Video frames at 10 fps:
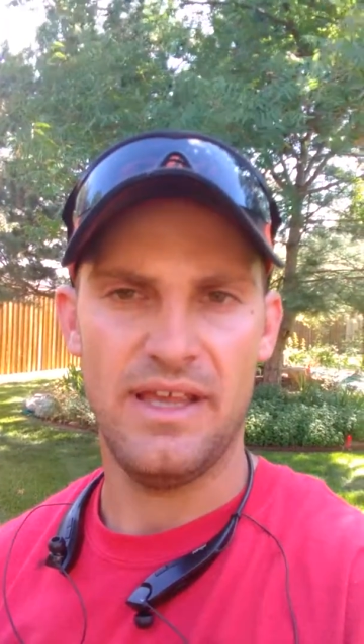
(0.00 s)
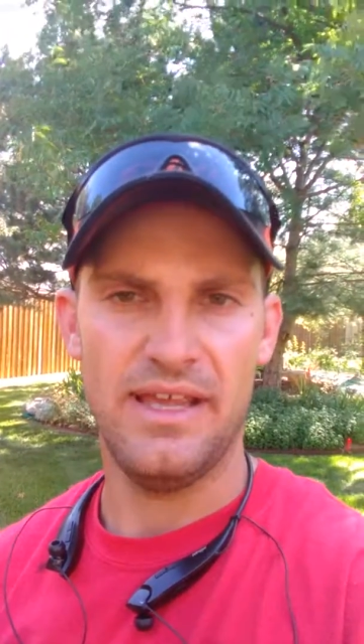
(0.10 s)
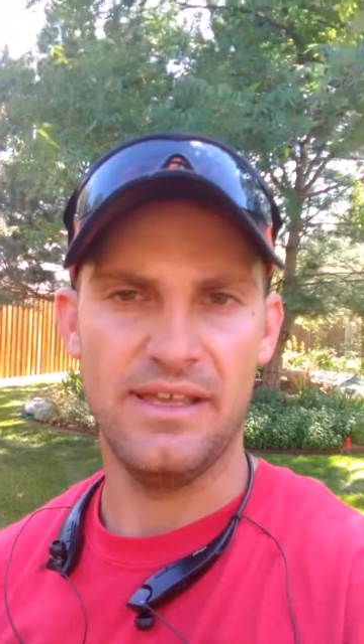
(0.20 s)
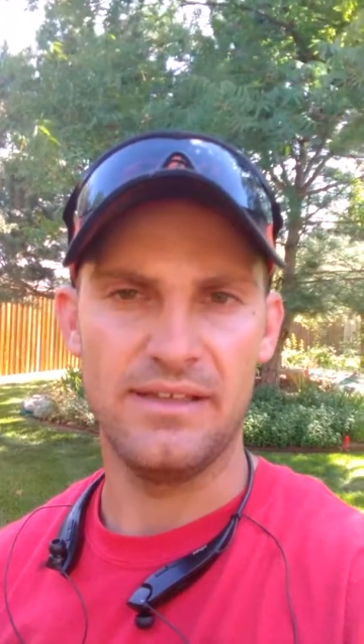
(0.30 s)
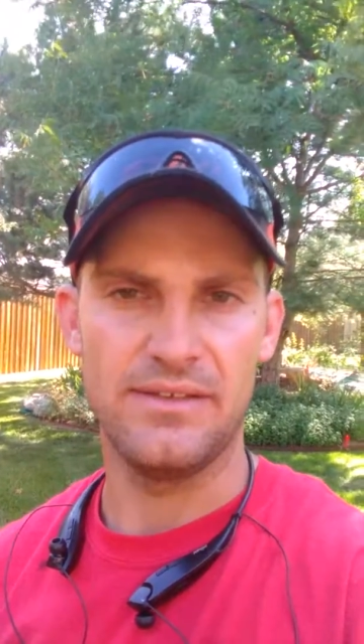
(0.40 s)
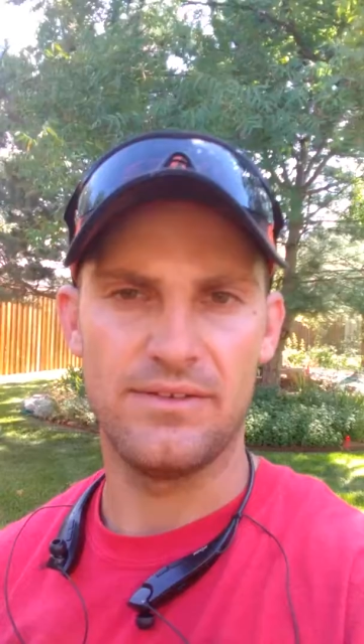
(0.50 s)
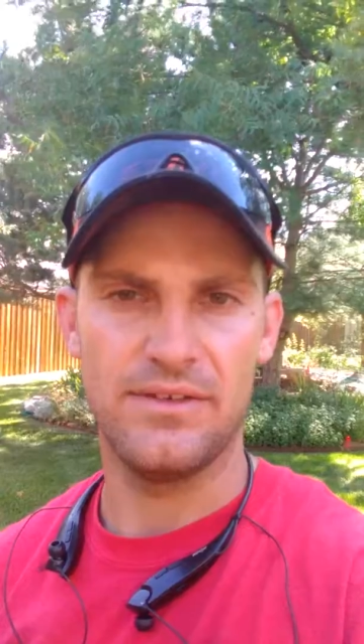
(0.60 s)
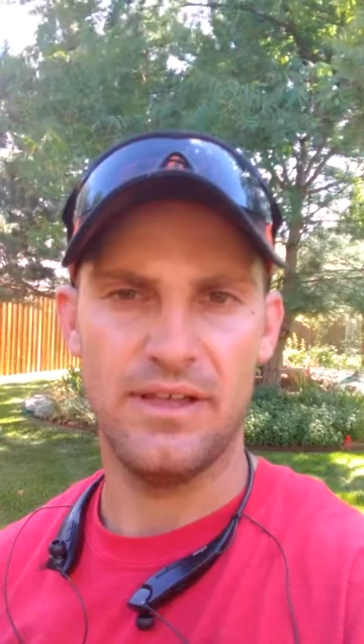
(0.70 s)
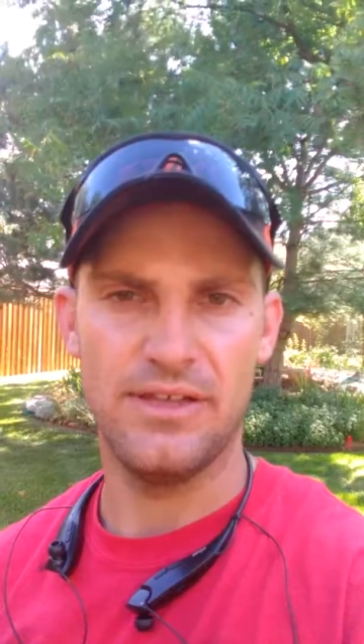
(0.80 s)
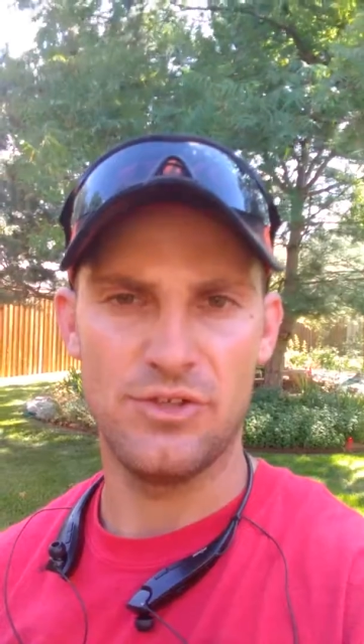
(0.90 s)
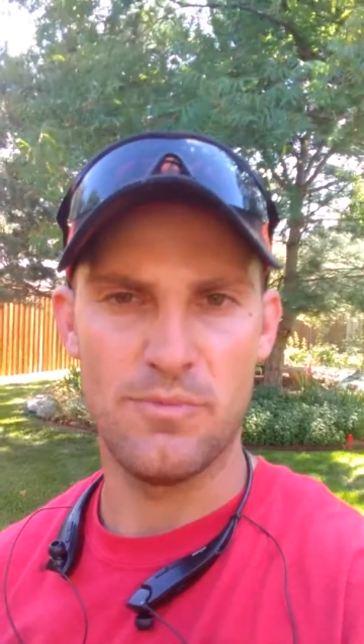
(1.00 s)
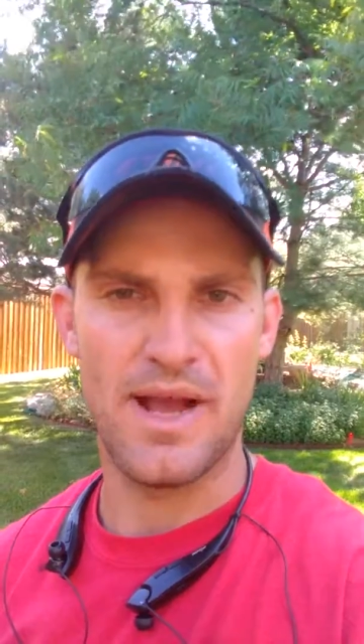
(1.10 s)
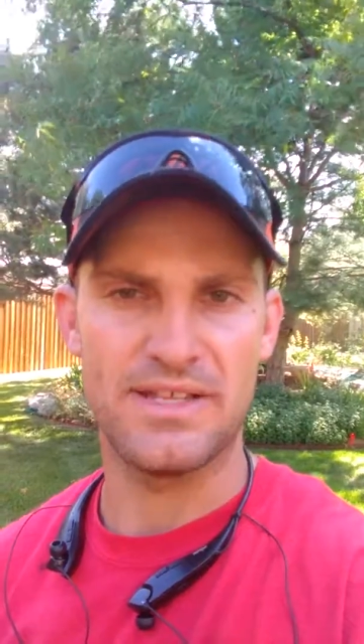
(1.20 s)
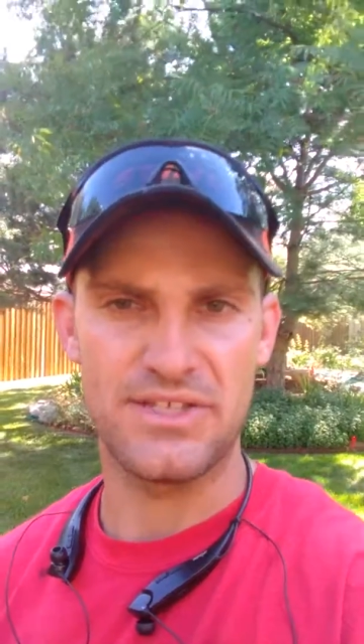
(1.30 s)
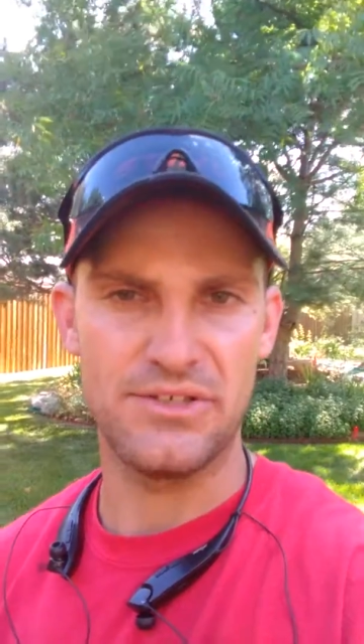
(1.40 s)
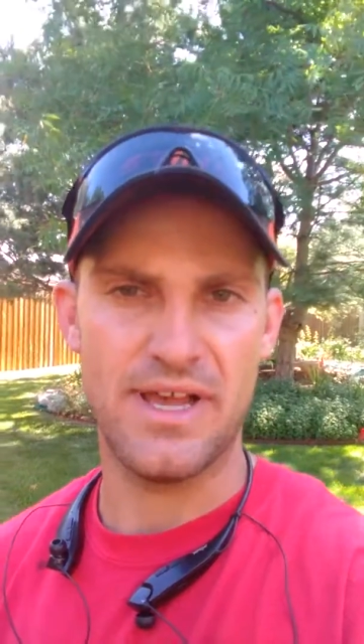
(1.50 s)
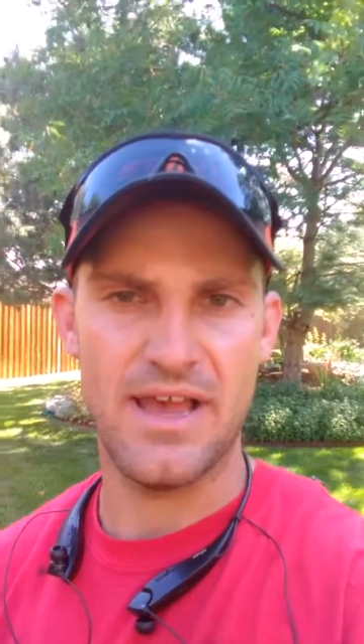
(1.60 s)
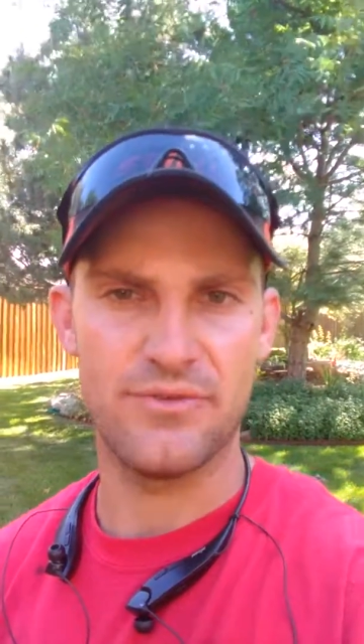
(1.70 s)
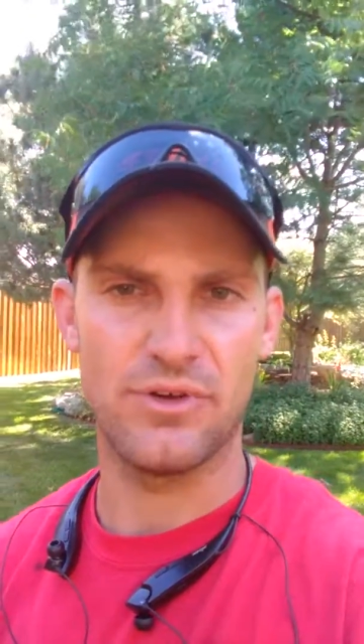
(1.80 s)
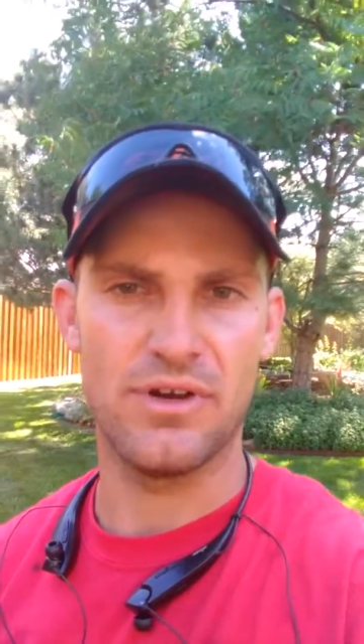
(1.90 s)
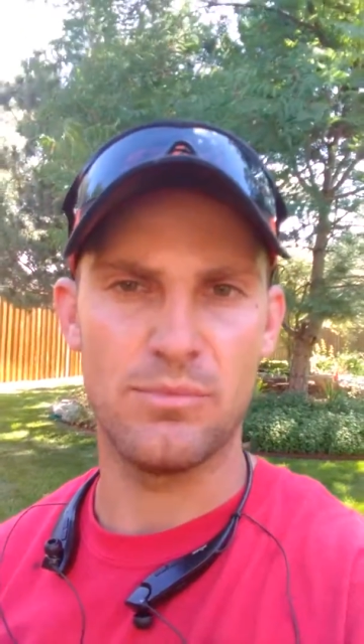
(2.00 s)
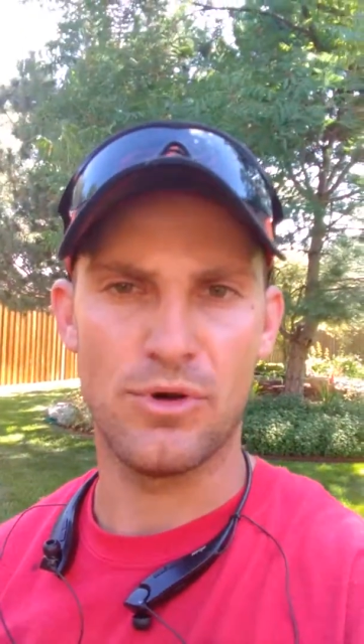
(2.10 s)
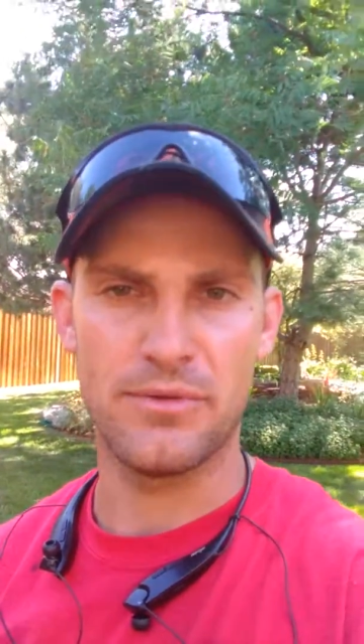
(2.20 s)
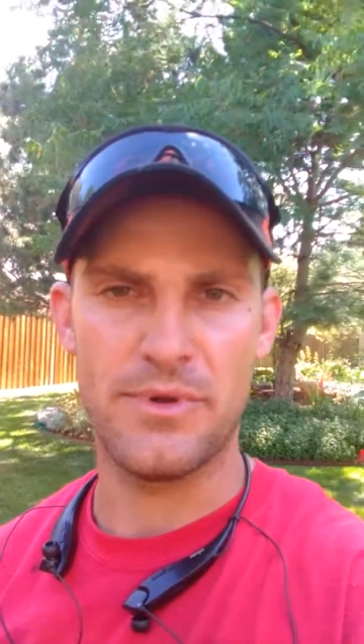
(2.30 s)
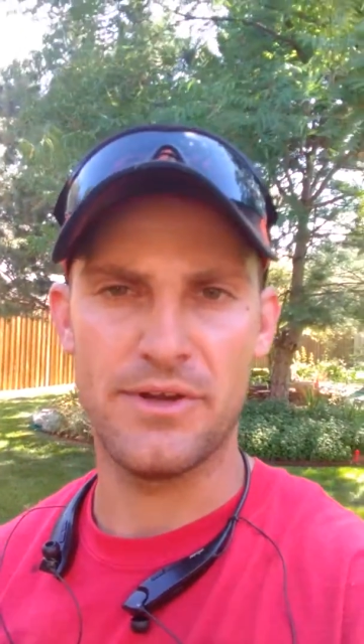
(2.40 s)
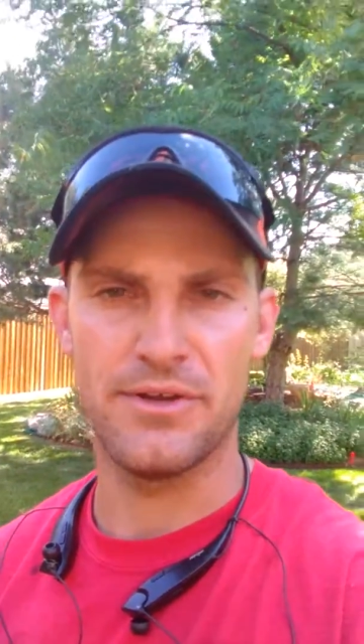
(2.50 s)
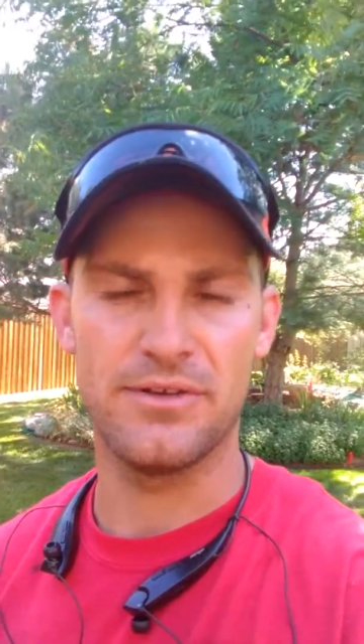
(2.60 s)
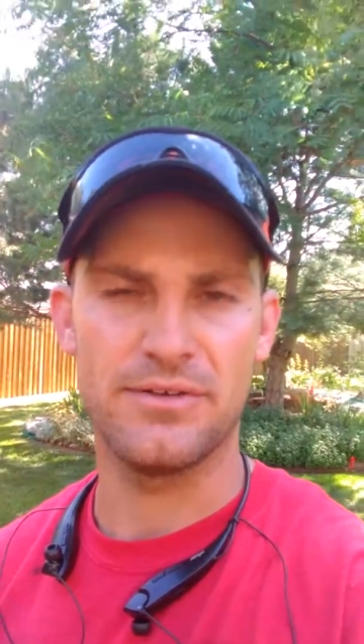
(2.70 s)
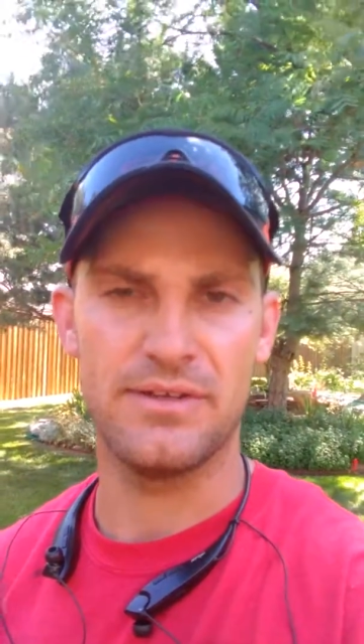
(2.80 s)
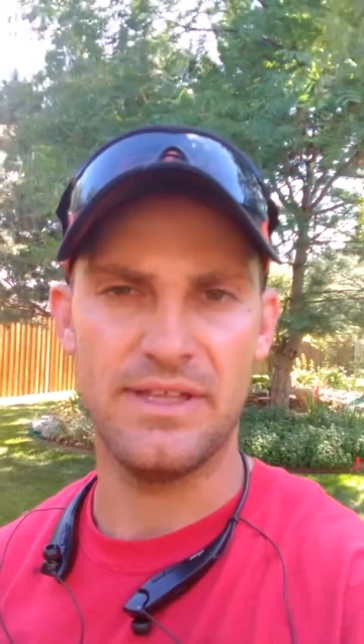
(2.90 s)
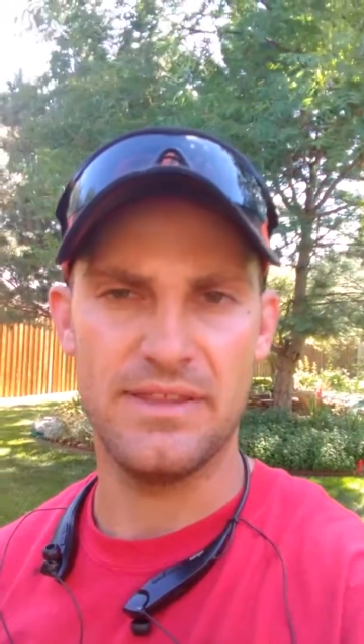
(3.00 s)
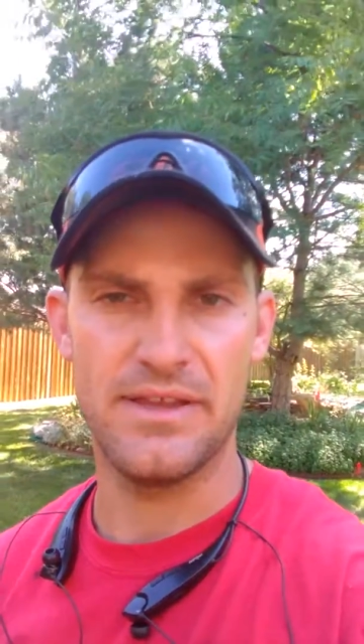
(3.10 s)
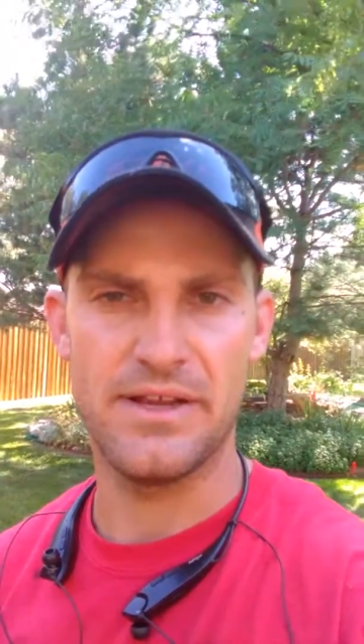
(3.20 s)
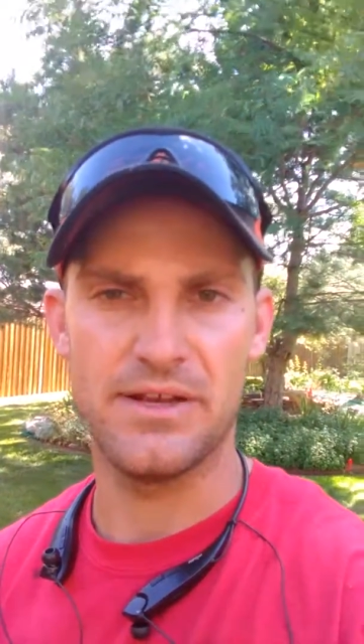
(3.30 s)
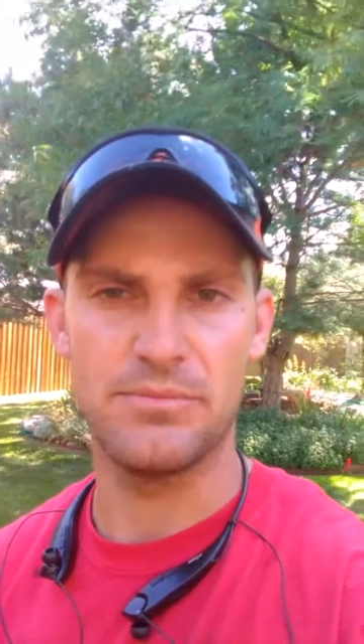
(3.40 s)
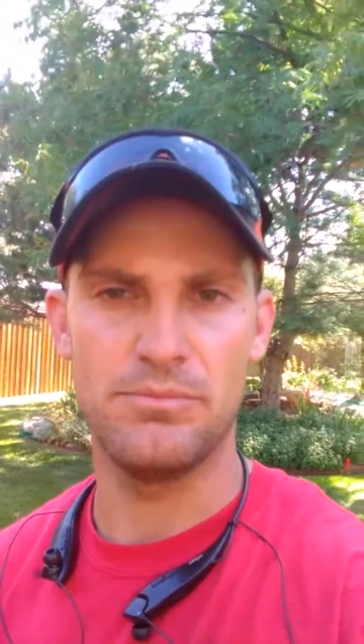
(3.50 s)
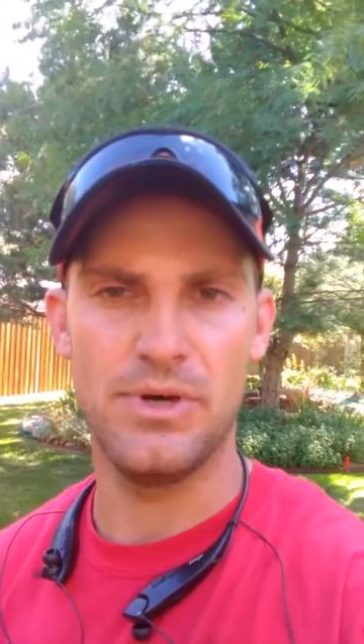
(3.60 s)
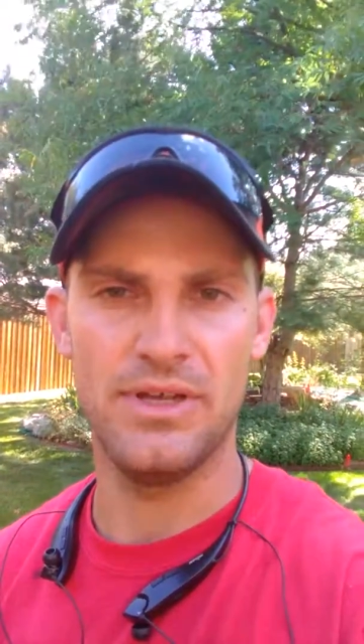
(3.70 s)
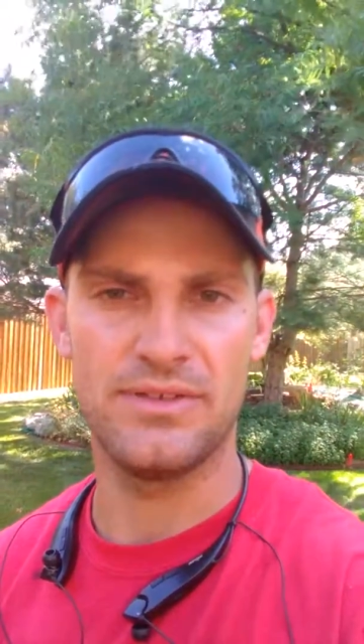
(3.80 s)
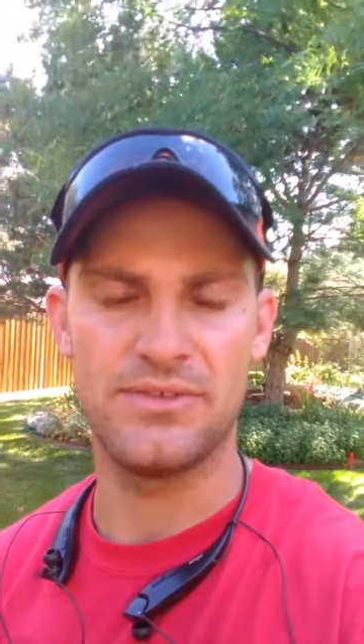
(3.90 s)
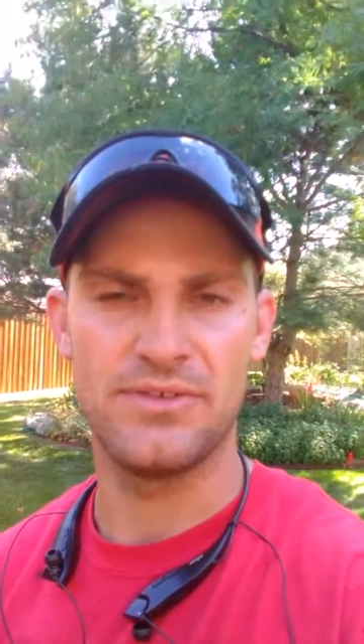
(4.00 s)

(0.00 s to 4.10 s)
And you might still have a grub worm here and there, but